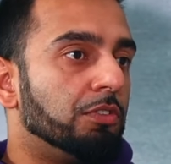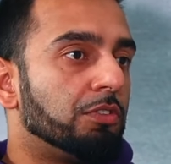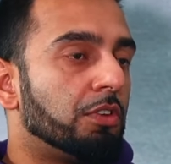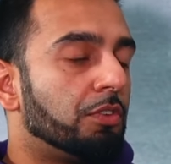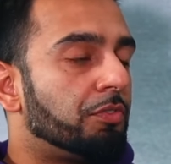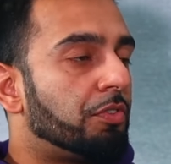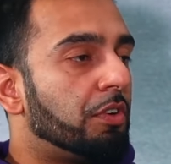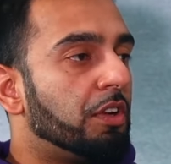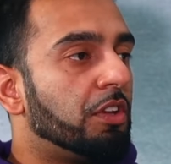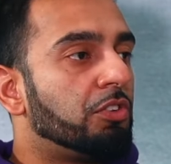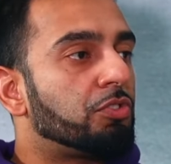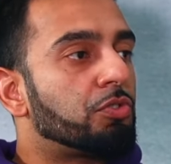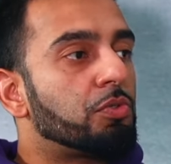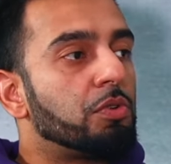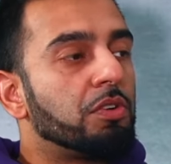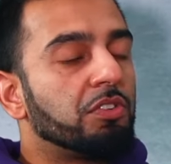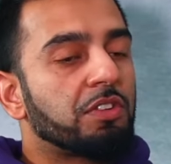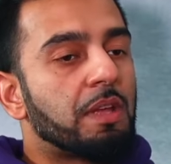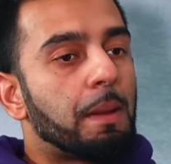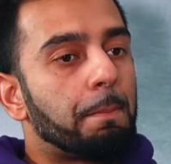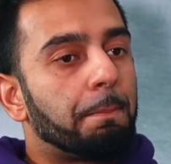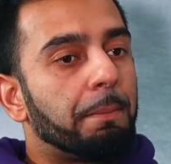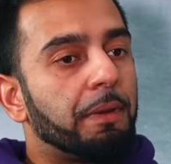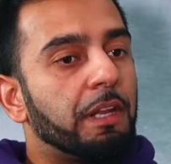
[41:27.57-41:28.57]
So for an
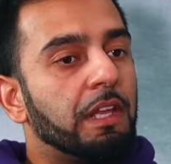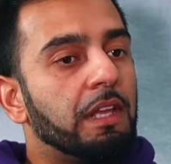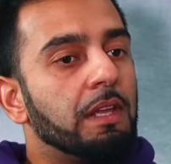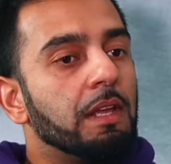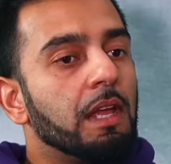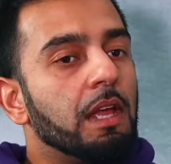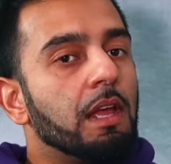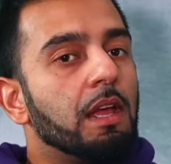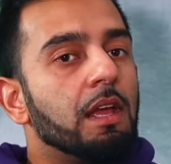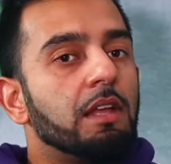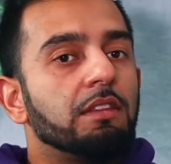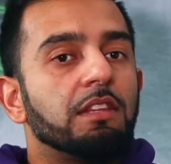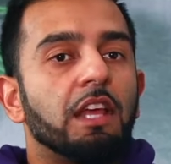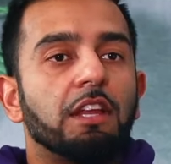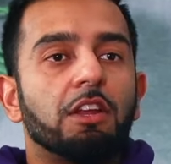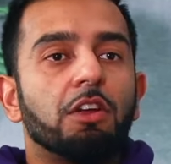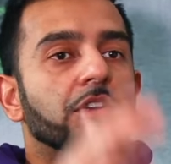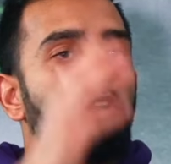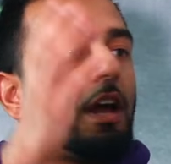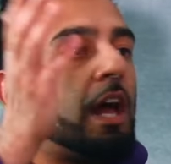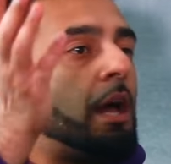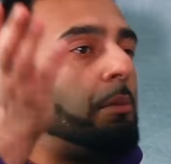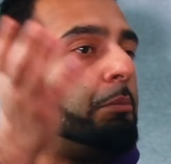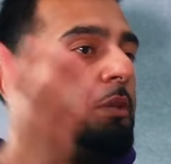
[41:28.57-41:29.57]
insurance company, they
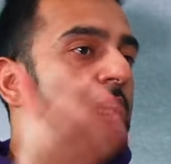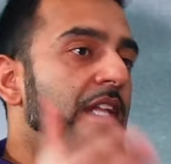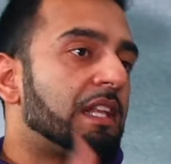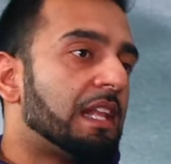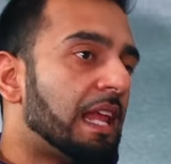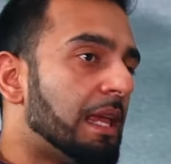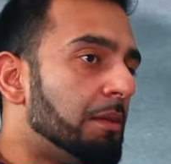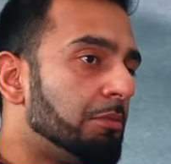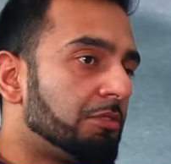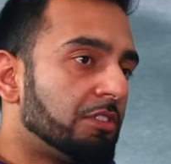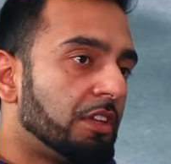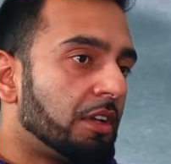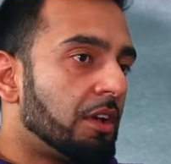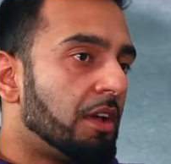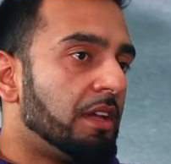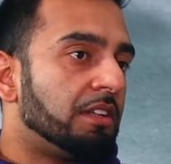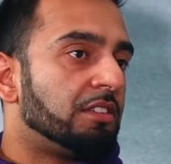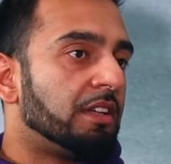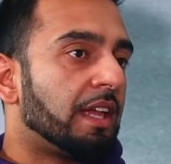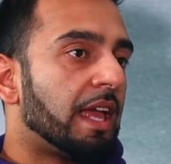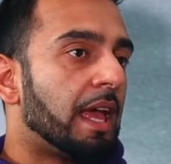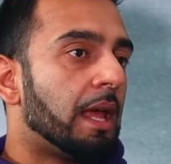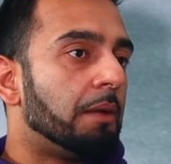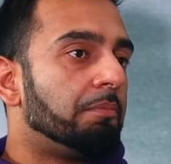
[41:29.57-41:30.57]
don't know how many claims they're
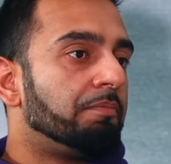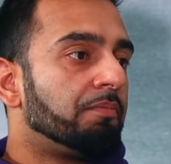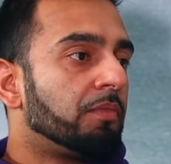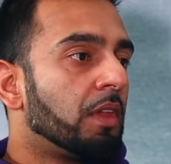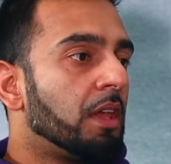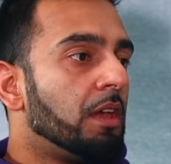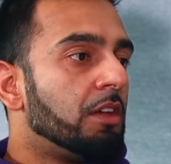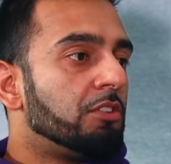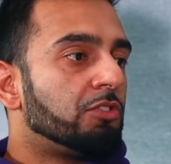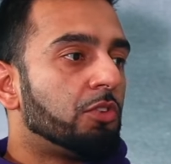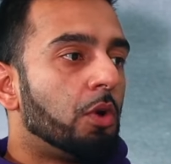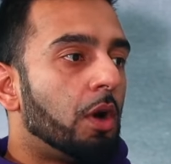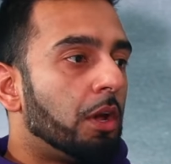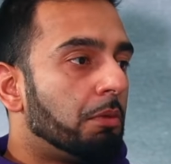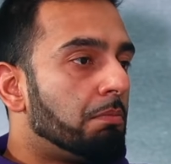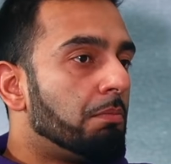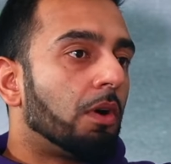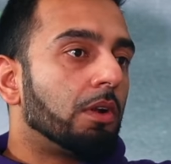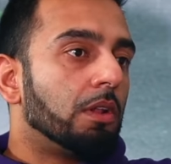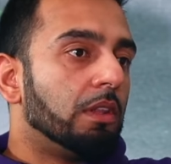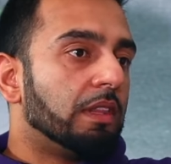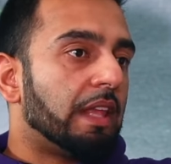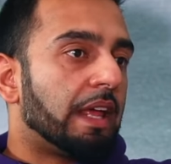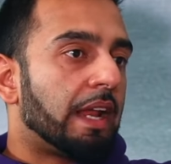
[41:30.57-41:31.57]
going to get. Yes. So I'd
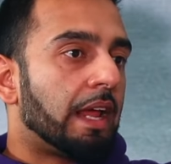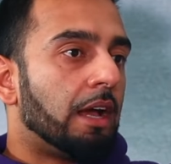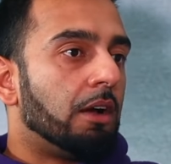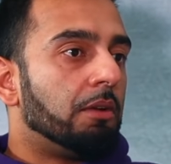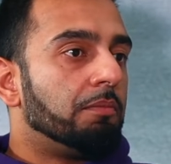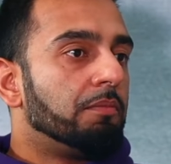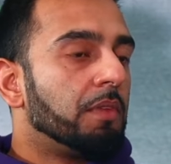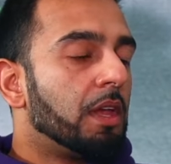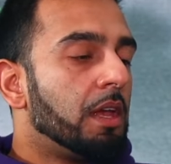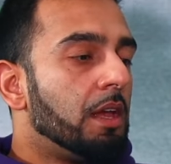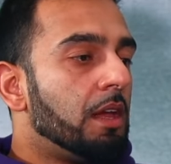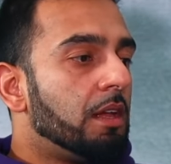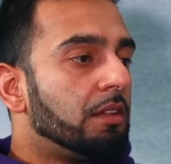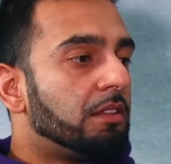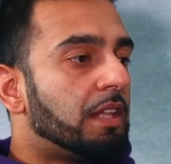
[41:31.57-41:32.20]
model that out.